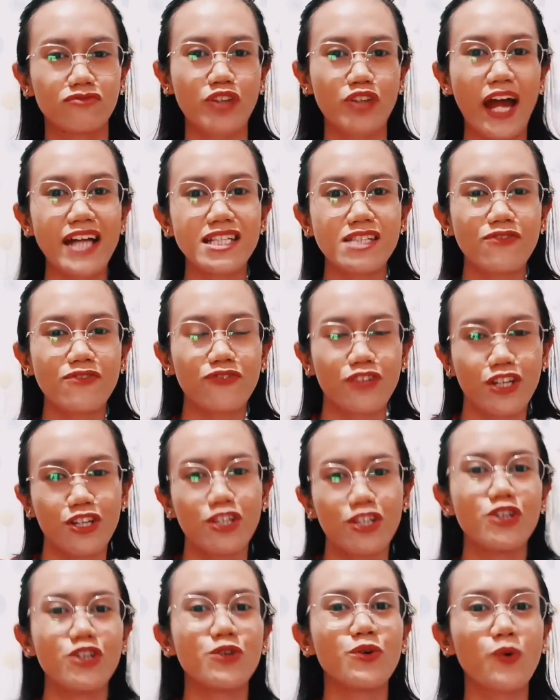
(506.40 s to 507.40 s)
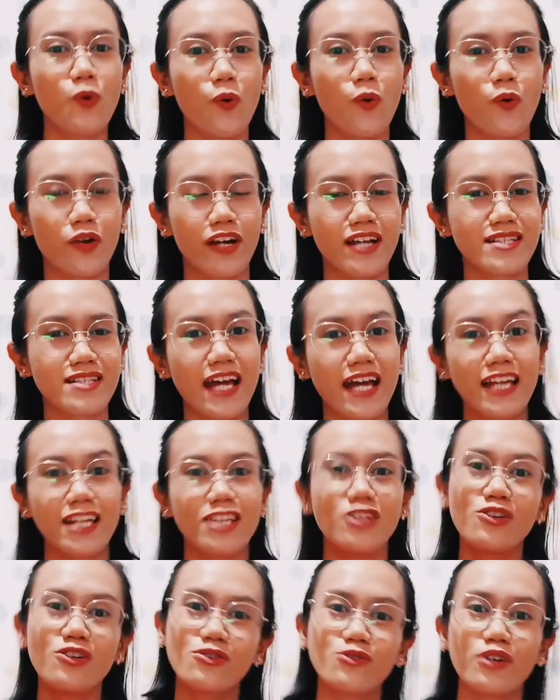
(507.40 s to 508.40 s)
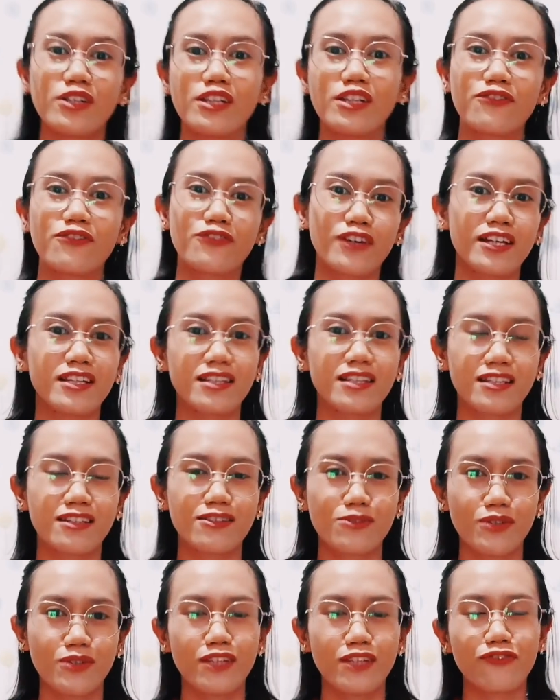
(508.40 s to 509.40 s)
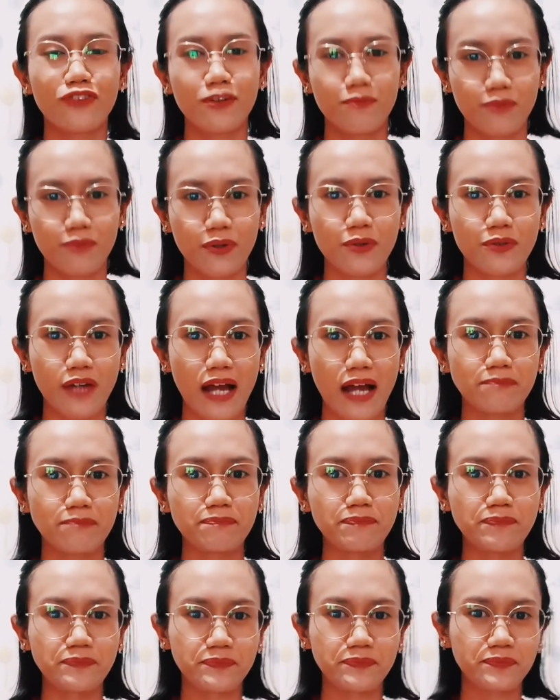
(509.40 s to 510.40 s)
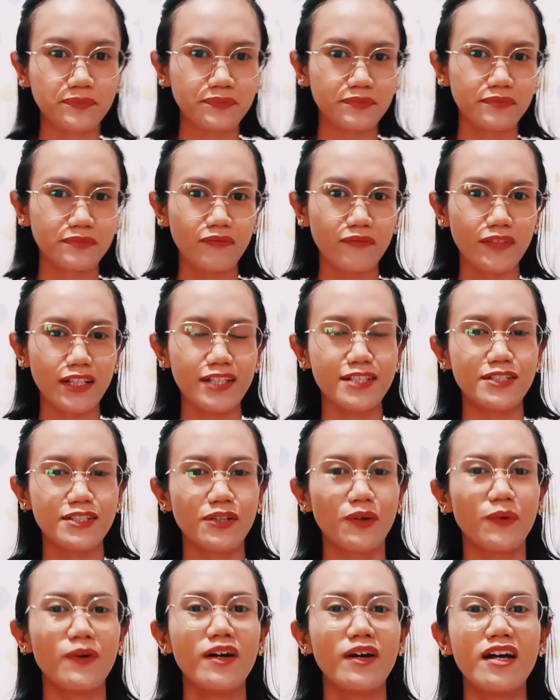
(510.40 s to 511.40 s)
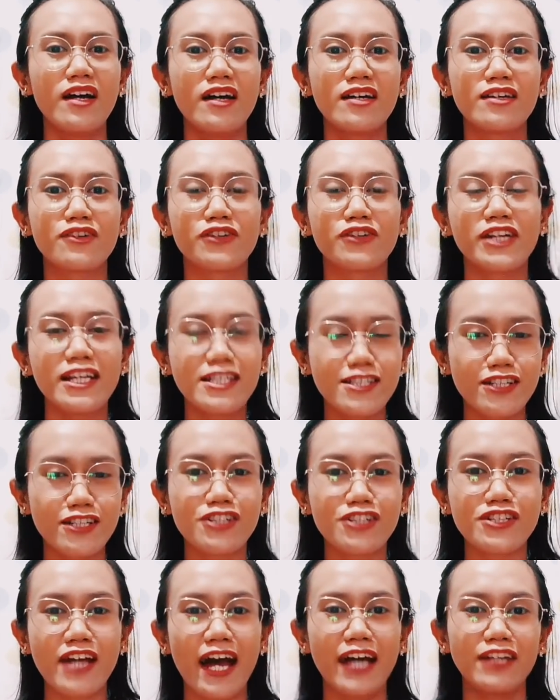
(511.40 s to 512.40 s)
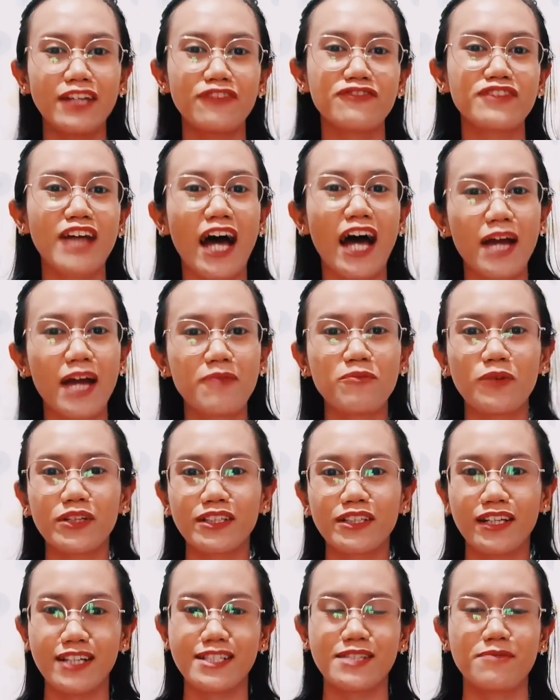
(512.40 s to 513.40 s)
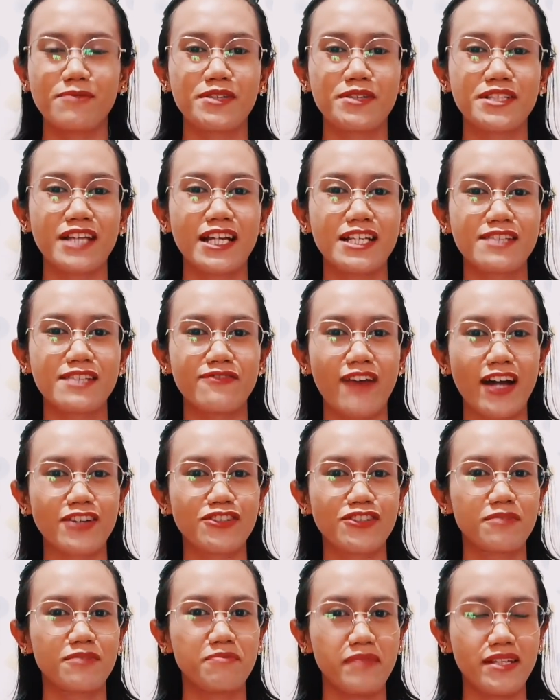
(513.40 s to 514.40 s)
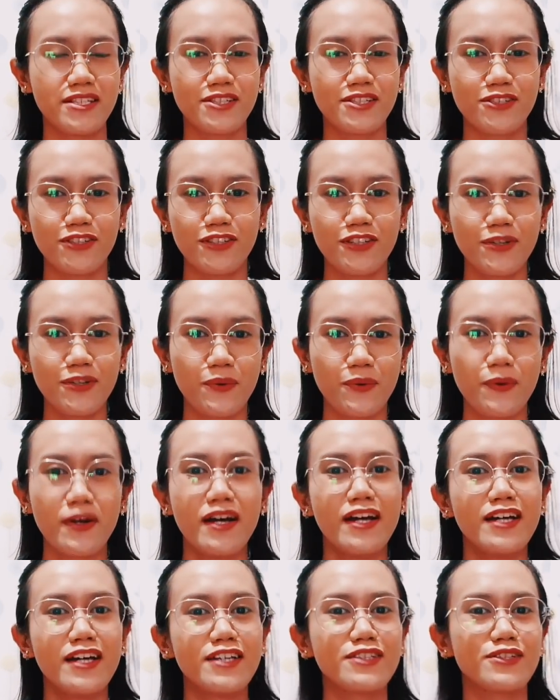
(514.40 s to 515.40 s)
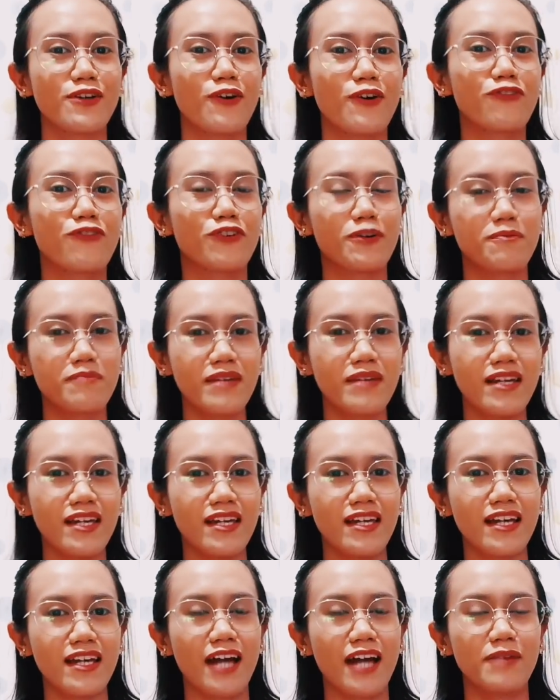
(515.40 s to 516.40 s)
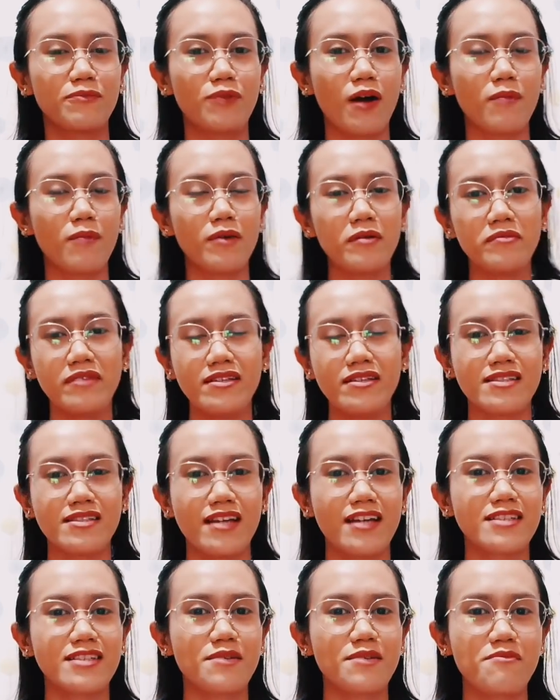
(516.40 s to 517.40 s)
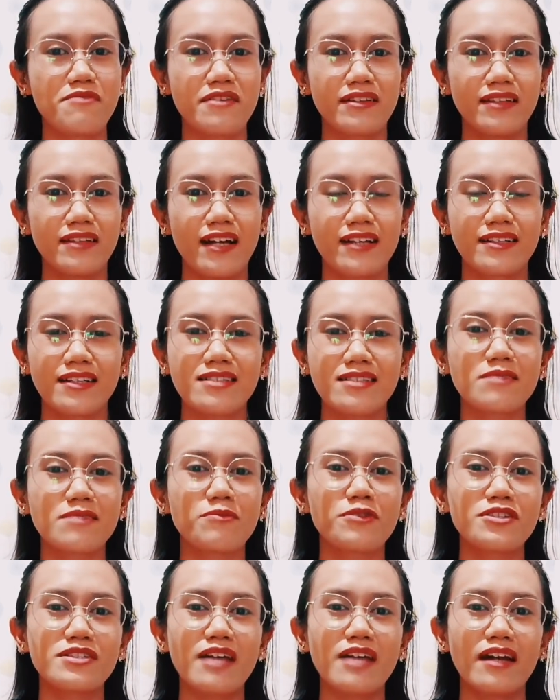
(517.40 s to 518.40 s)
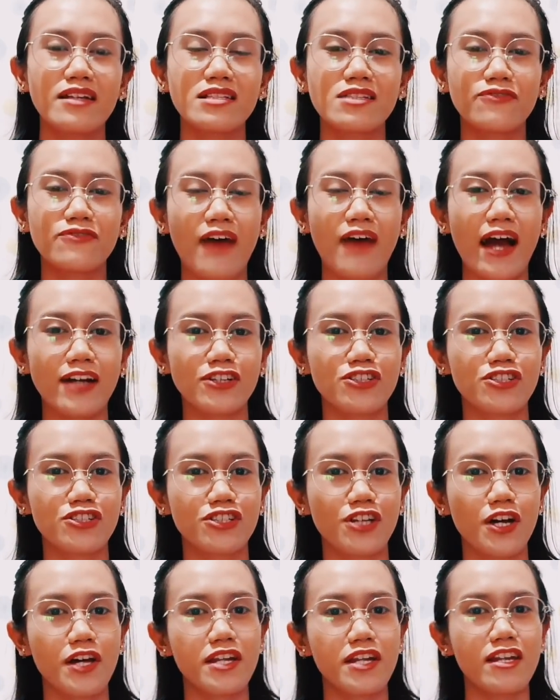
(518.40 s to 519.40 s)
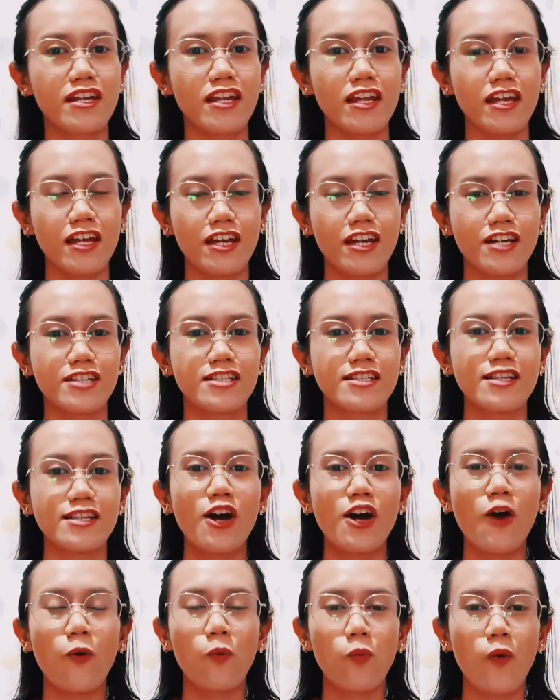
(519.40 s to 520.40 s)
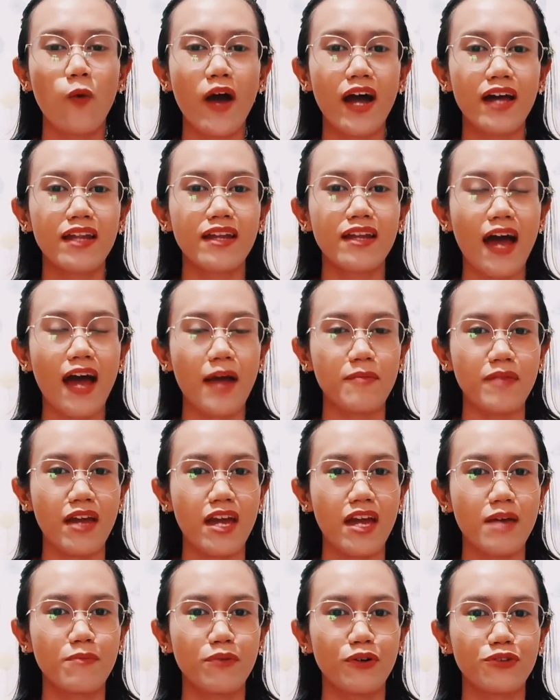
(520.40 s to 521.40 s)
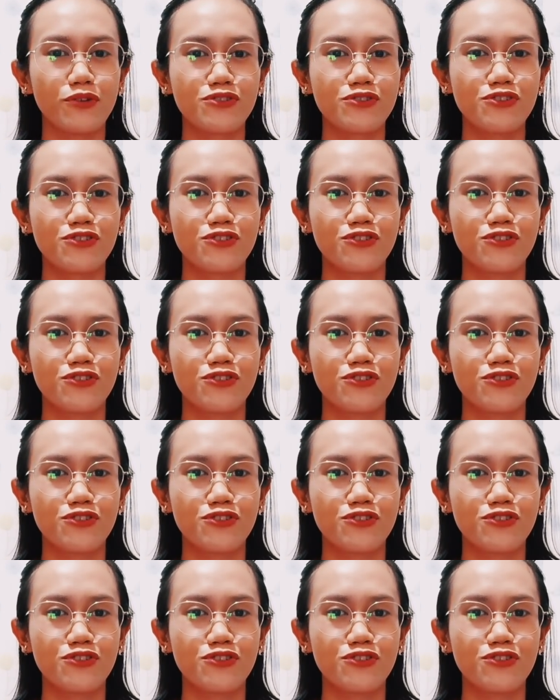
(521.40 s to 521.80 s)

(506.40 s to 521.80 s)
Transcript: transferring you or assigning you to a different program. So research ahead of time what customer satisfaction means to you. So for me, I'd probably say something like customer satisfaction is when I'm able